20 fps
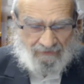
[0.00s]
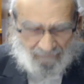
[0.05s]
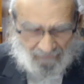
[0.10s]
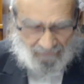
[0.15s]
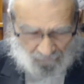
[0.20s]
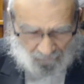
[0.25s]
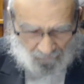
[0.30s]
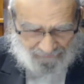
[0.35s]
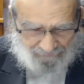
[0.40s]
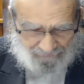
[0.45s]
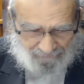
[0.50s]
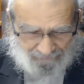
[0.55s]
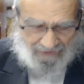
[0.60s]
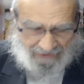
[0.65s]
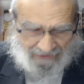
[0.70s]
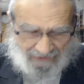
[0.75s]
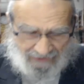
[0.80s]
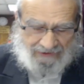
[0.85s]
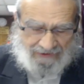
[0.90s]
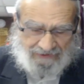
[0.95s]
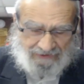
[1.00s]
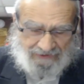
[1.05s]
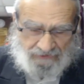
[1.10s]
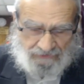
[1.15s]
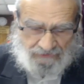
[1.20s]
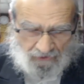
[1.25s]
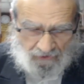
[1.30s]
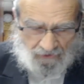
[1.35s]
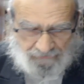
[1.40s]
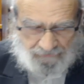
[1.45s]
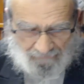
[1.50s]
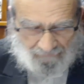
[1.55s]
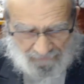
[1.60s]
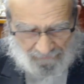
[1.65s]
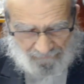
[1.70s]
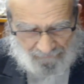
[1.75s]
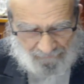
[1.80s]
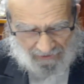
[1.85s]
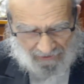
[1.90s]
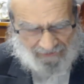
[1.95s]
because by as a result of
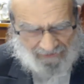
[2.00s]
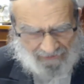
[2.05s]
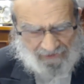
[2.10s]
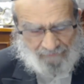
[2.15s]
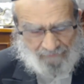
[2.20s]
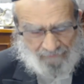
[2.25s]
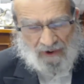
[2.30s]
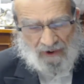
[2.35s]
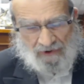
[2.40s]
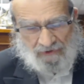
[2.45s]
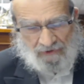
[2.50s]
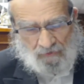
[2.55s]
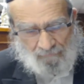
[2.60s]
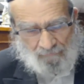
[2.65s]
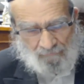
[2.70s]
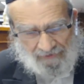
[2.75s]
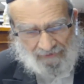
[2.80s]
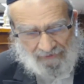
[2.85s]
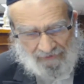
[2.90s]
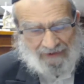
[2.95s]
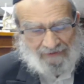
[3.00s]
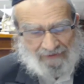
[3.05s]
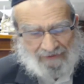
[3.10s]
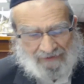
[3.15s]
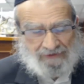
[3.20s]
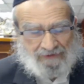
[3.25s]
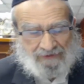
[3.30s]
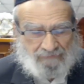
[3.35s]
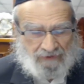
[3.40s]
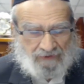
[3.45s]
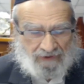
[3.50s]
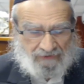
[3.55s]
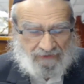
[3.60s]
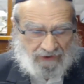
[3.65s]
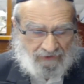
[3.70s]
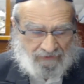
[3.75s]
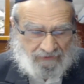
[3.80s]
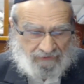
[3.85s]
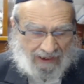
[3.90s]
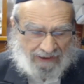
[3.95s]
the Meraglim, you bring out the,
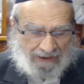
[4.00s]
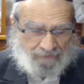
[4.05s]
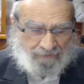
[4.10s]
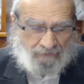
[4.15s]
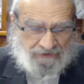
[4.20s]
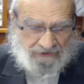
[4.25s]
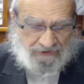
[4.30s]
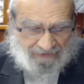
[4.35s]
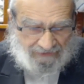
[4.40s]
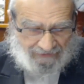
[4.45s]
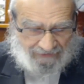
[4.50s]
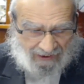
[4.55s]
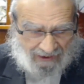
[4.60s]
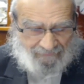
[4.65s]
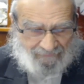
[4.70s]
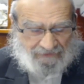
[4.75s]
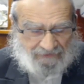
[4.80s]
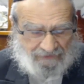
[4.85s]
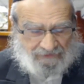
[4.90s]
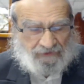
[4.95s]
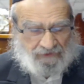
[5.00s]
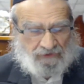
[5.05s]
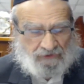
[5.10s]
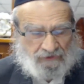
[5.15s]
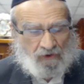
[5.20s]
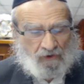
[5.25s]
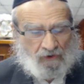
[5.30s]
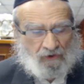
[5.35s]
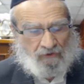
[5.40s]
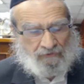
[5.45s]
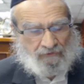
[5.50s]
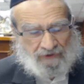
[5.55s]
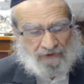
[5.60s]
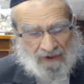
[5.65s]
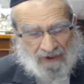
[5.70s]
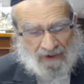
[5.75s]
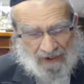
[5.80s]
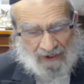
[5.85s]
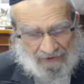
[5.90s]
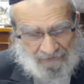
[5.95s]
the, that which is inherent in the learned,
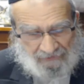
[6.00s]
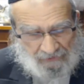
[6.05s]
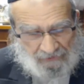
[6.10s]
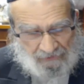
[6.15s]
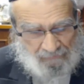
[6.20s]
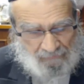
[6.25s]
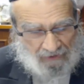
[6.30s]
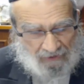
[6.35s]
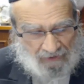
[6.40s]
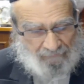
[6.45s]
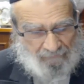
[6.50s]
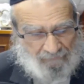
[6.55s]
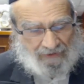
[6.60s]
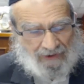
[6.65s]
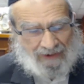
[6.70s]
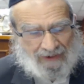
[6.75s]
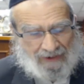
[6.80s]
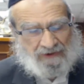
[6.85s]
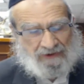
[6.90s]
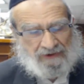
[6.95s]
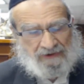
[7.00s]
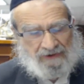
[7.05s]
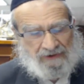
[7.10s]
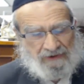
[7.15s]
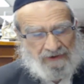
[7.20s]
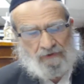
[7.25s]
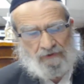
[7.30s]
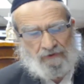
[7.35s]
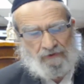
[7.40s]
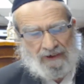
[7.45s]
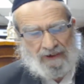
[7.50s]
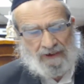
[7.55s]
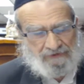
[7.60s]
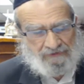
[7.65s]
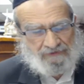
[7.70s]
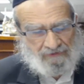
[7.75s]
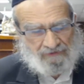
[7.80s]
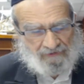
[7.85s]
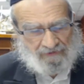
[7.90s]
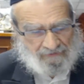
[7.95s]
and you uh, bring out the Yisrael that's
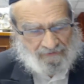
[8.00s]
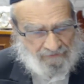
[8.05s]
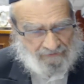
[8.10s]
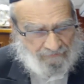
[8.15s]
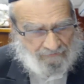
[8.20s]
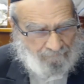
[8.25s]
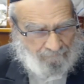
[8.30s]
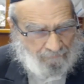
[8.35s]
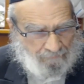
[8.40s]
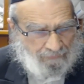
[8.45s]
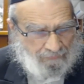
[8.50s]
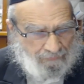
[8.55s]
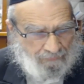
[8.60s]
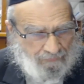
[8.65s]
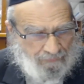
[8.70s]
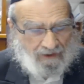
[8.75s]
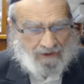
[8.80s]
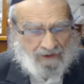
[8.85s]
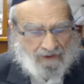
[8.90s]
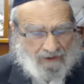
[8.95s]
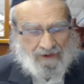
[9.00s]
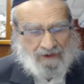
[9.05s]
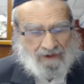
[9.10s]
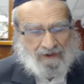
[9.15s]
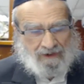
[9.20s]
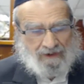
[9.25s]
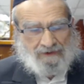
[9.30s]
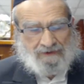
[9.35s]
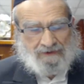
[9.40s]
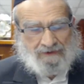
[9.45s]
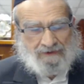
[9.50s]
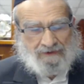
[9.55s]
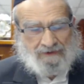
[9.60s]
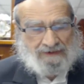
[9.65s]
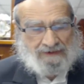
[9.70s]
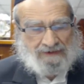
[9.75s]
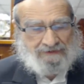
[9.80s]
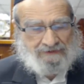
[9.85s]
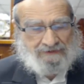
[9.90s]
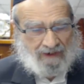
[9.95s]
in the learned.
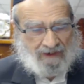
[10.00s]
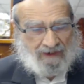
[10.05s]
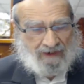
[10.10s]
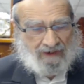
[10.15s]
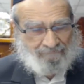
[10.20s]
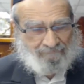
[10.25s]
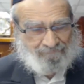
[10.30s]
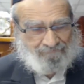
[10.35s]
Sasela.